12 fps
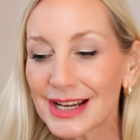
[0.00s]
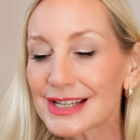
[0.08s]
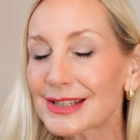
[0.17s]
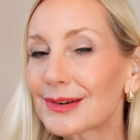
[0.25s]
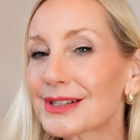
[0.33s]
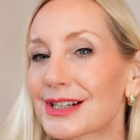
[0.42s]

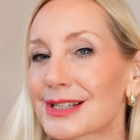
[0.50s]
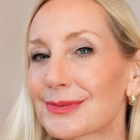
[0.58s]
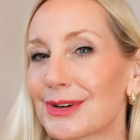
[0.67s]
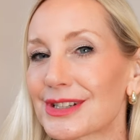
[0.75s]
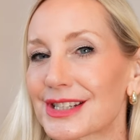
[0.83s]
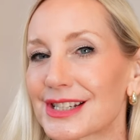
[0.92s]
So I just
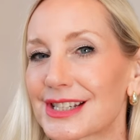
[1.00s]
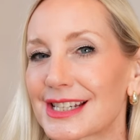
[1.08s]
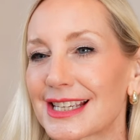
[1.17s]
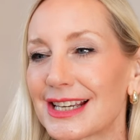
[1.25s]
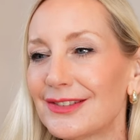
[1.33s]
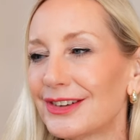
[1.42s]
wanted to
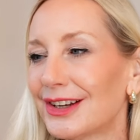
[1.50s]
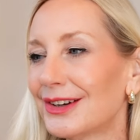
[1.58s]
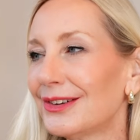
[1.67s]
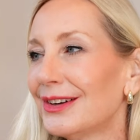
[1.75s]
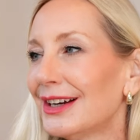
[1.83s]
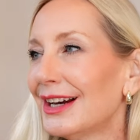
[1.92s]
give
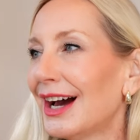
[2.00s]
you